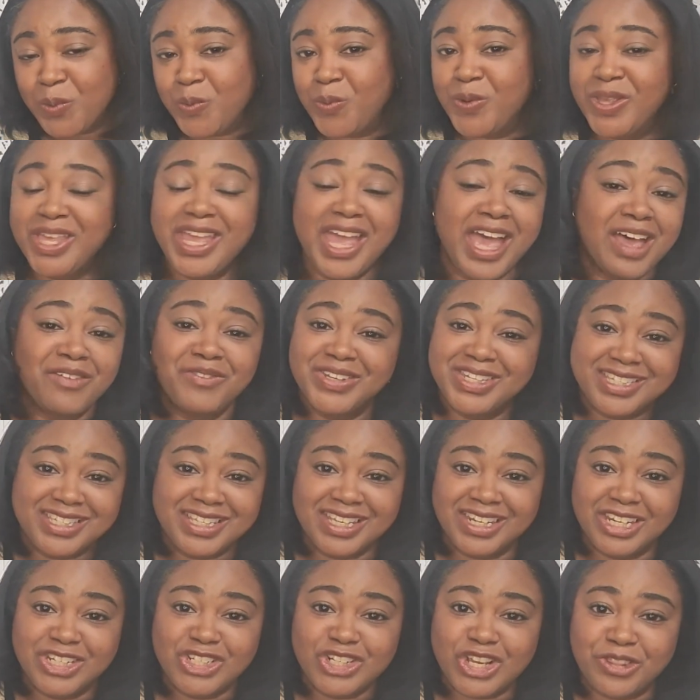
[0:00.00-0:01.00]
We haven't
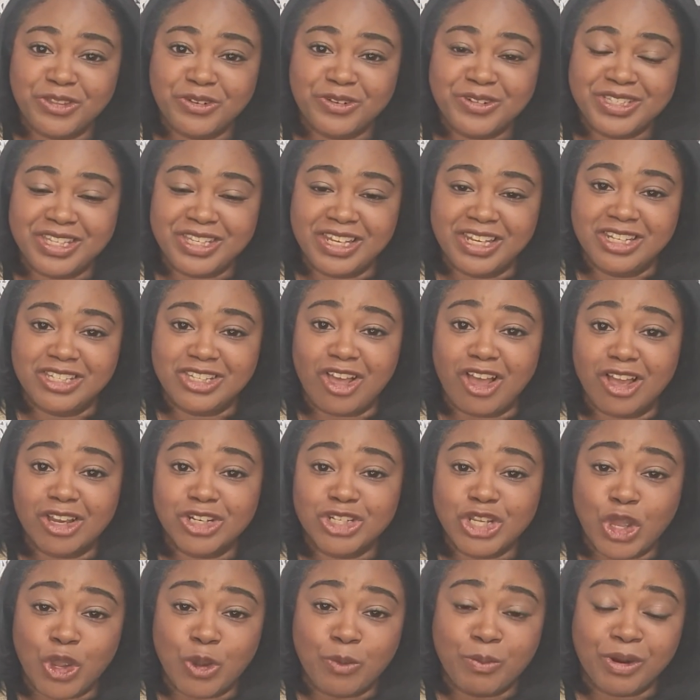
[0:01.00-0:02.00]
seen each other since
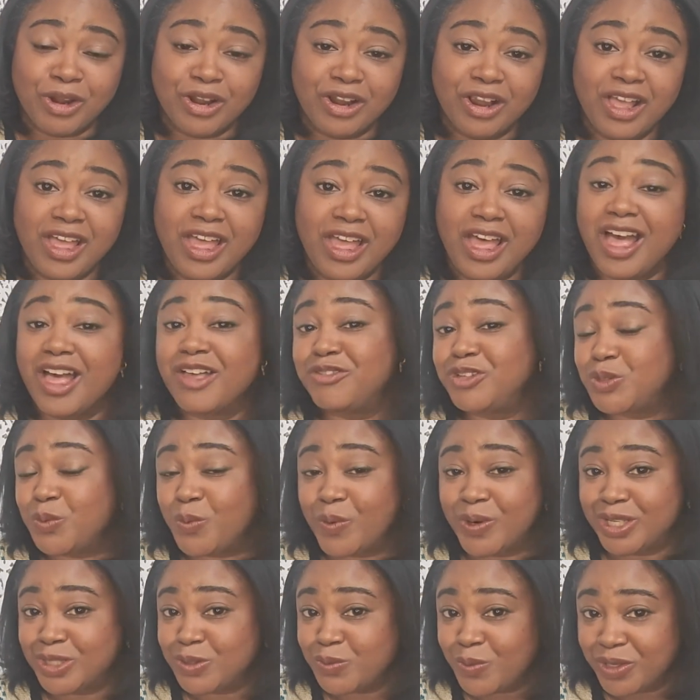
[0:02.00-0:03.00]
October of
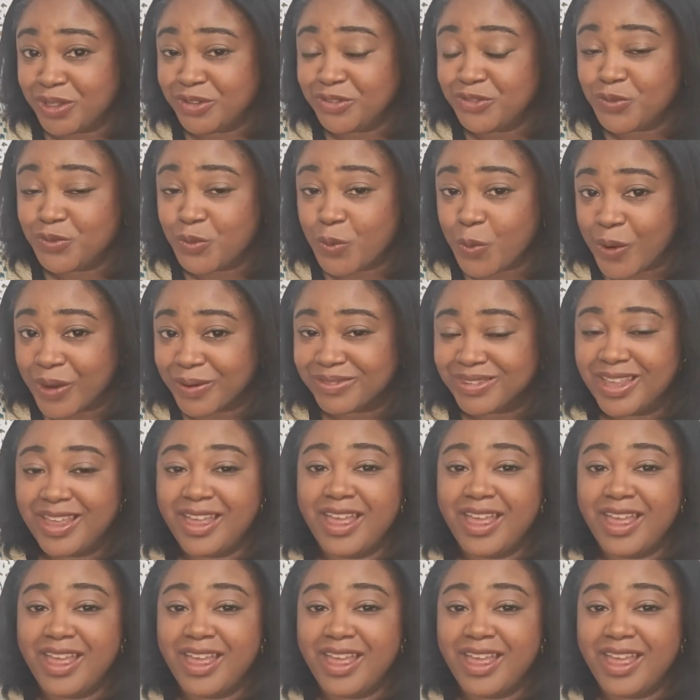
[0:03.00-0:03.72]
2024.